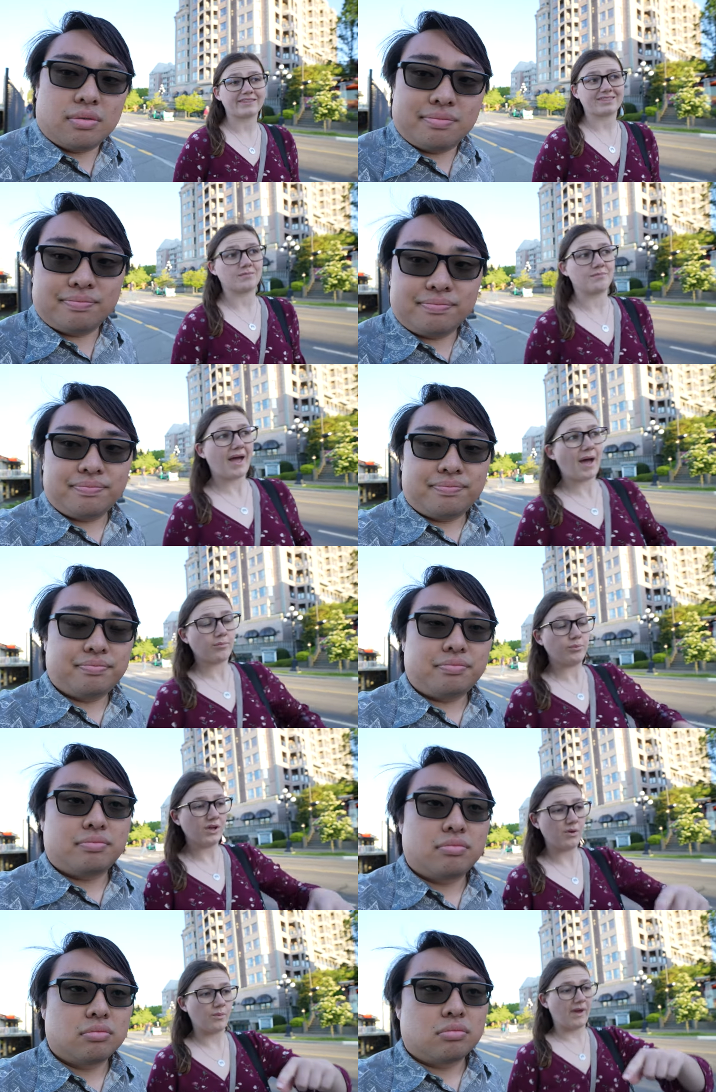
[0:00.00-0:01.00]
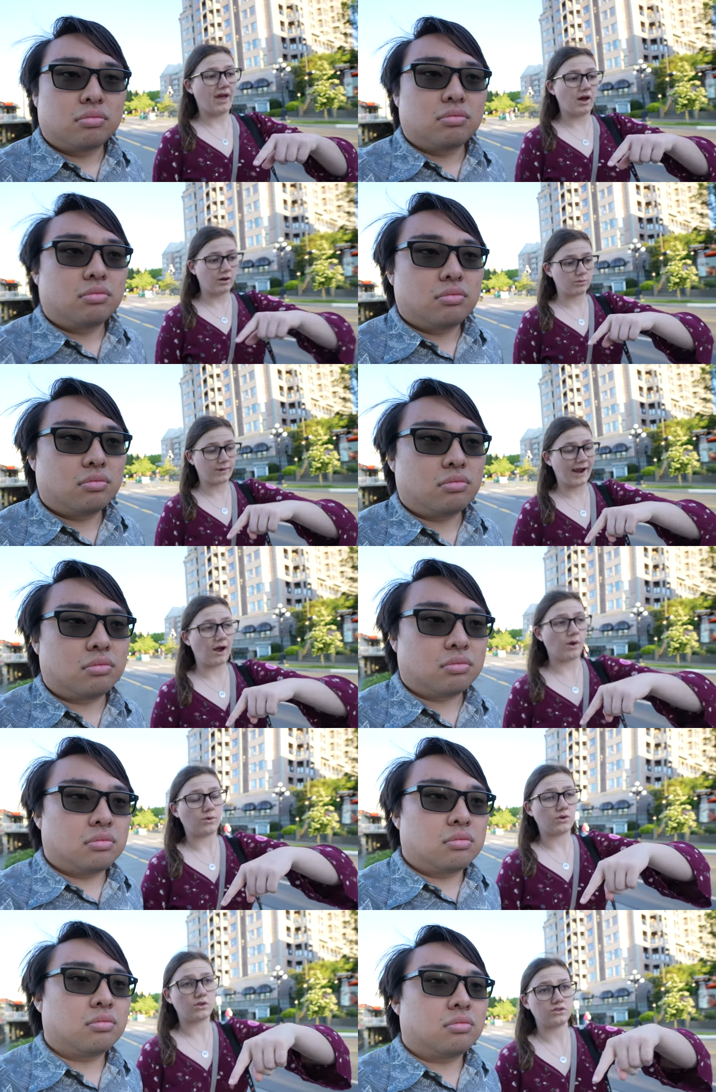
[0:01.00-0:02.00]
Speaker 1: at the map, we went
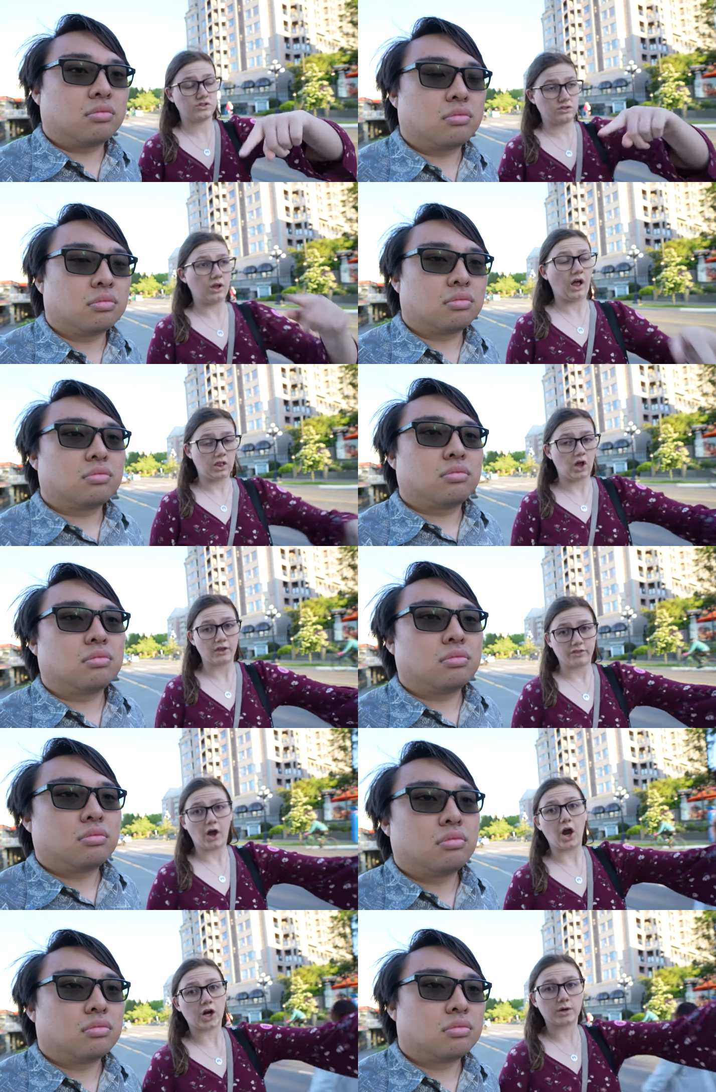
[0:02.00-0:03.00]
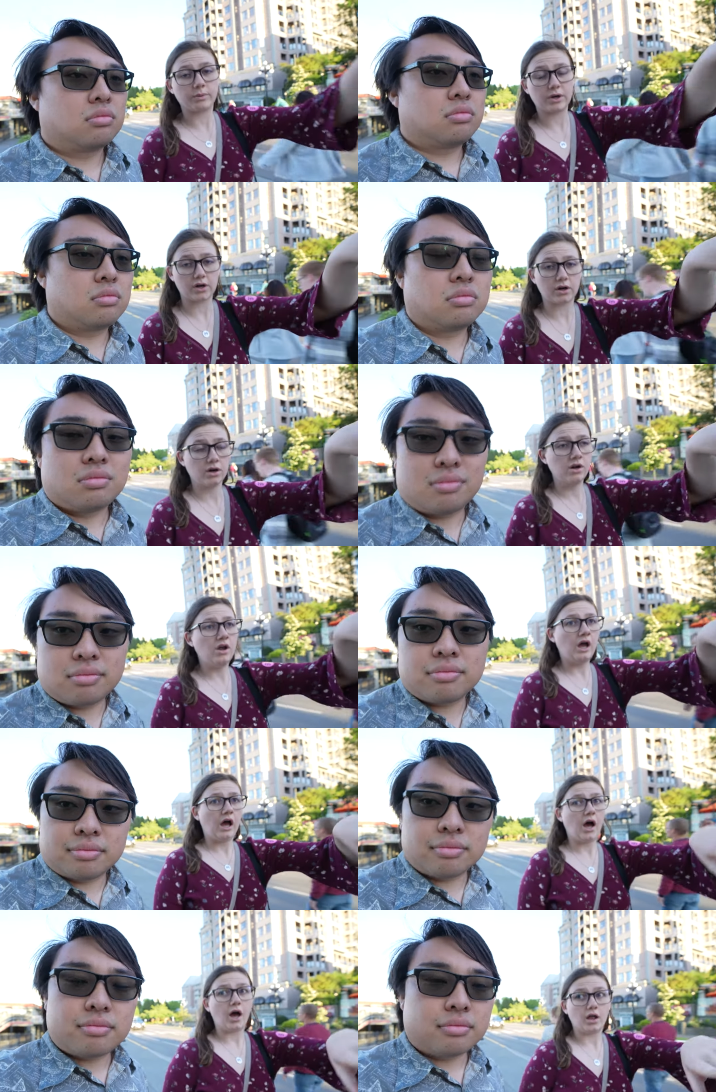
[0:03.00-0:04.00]
around along the harbor
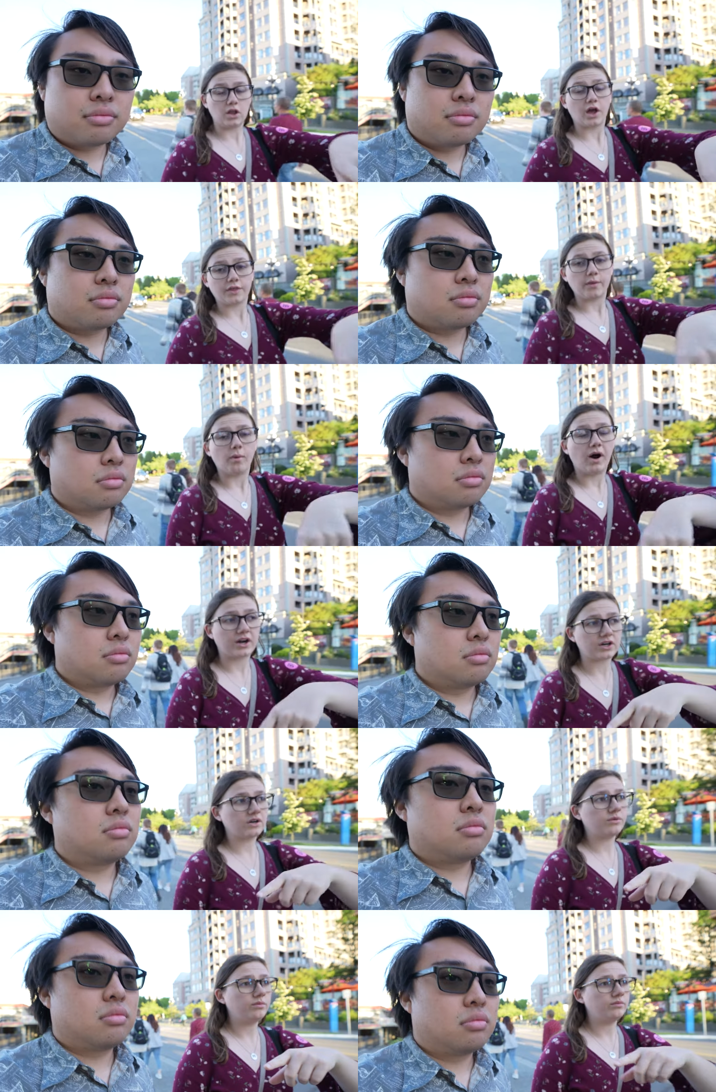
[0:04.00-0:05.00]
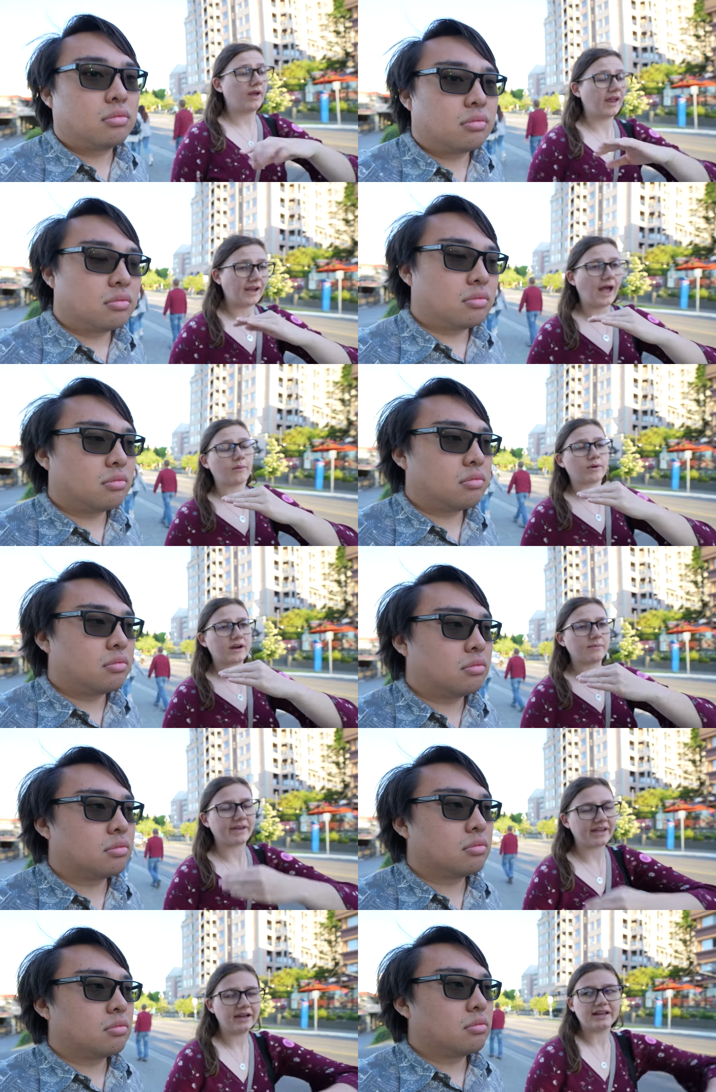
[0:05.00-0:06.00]
uh, along the water and now we're going to
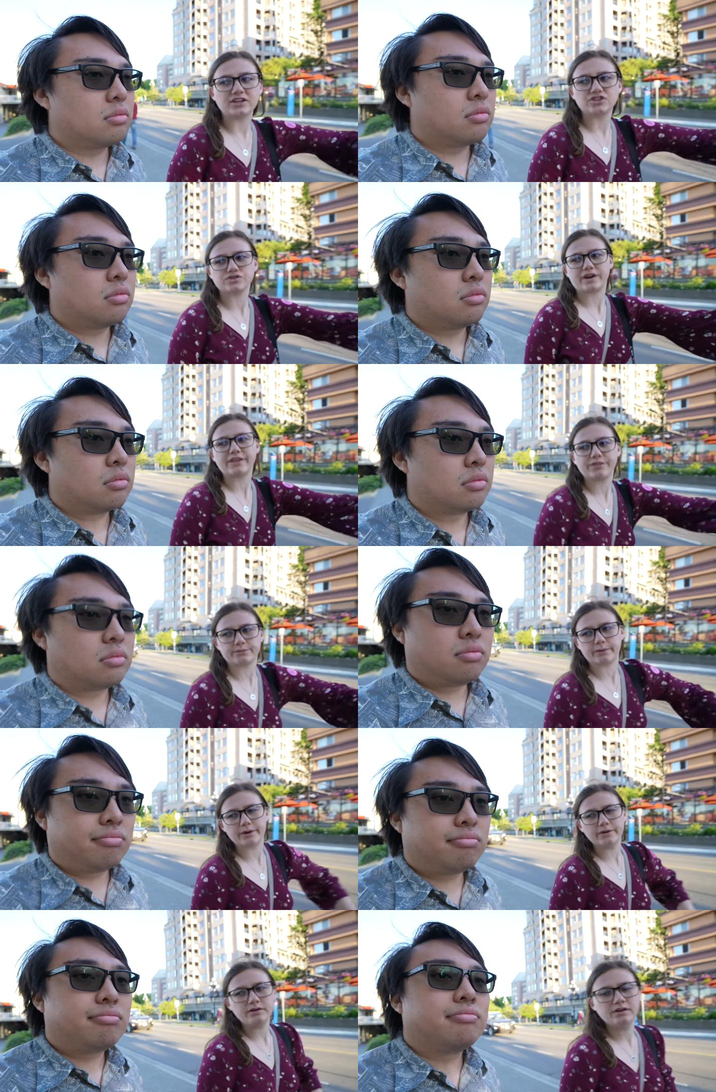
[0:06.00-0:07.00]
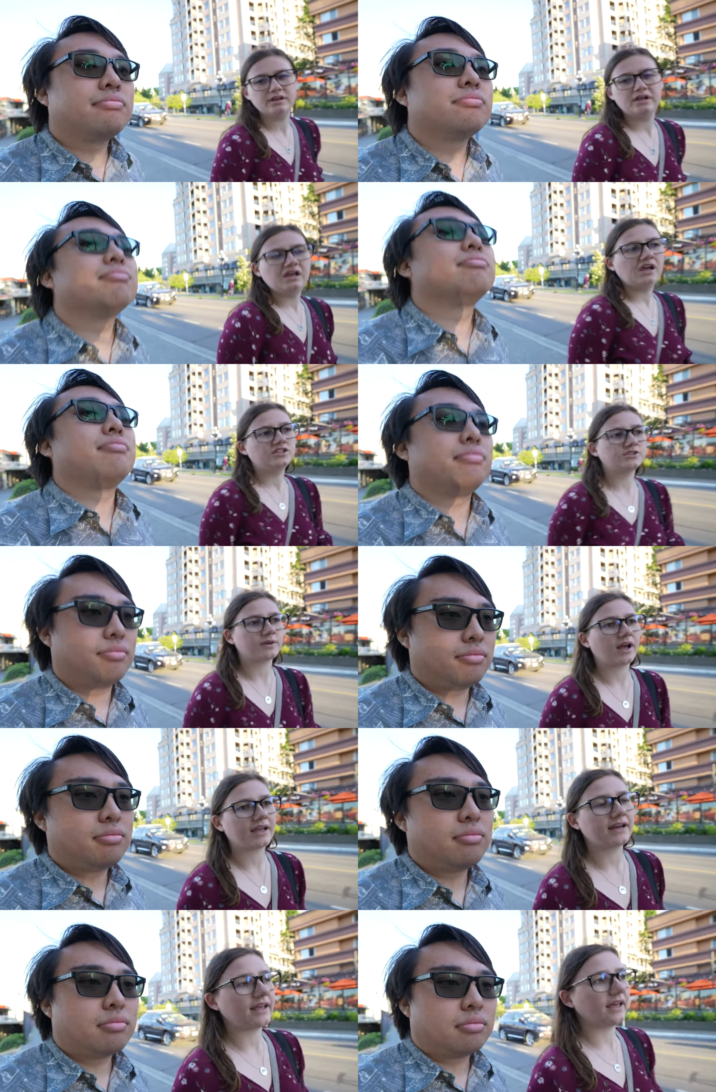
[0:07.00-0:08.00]
be cutting straight through. So we're not
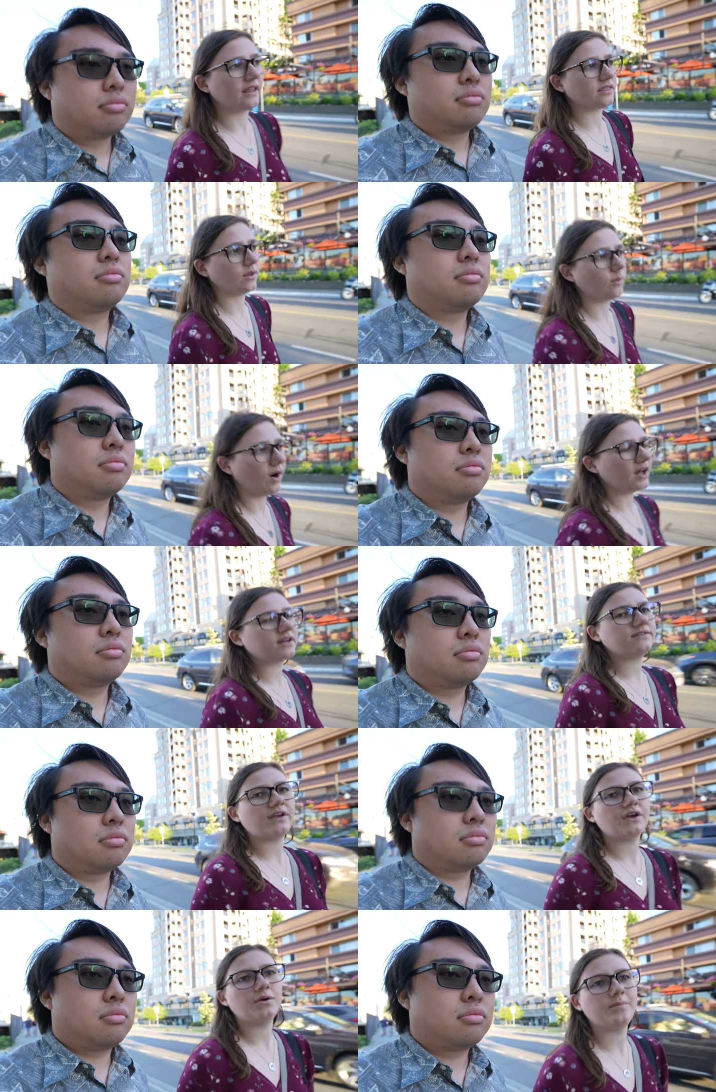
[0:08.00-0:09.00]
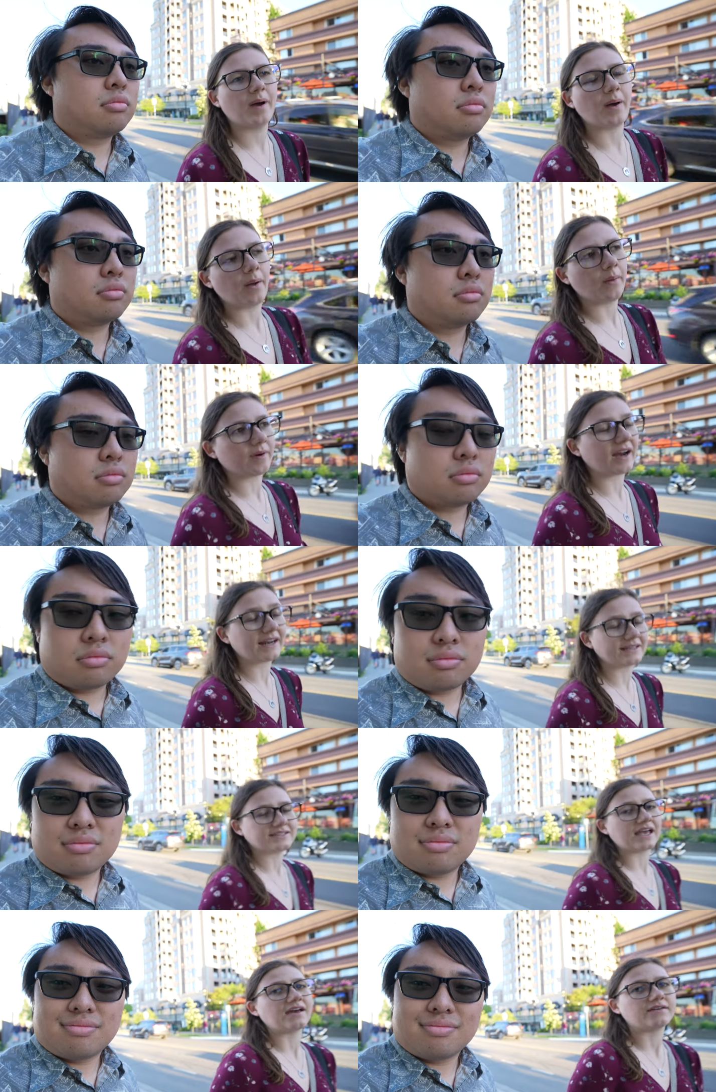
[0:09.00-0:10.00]
going to get the water view, but we're going to
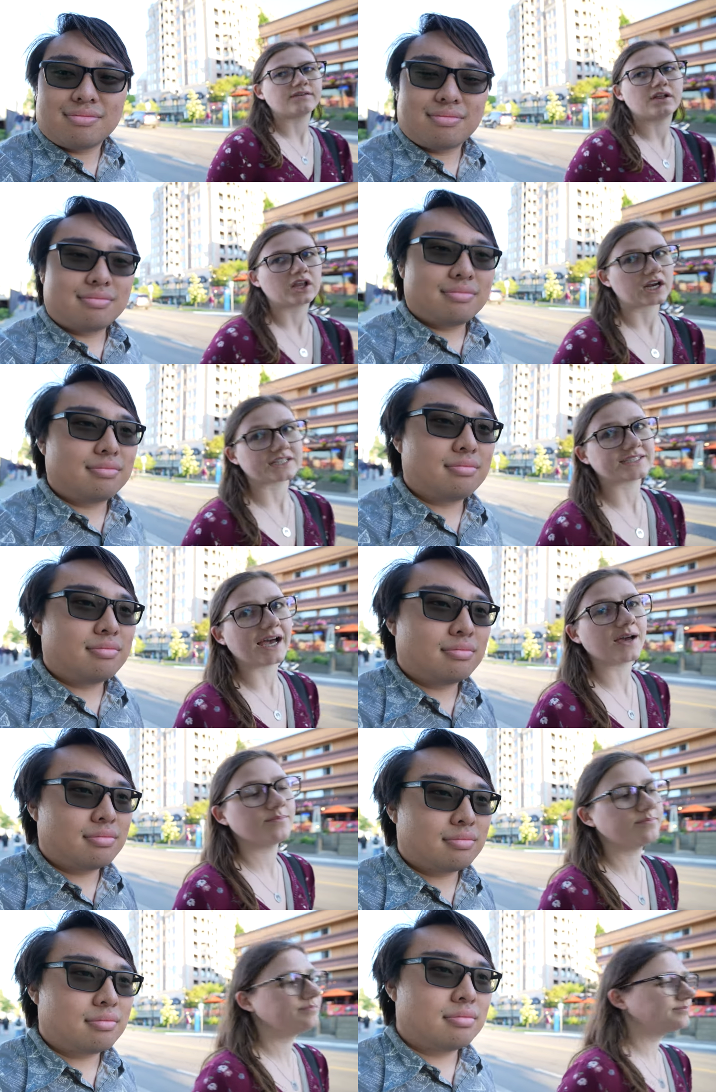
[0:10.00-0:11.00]
save a lot of time.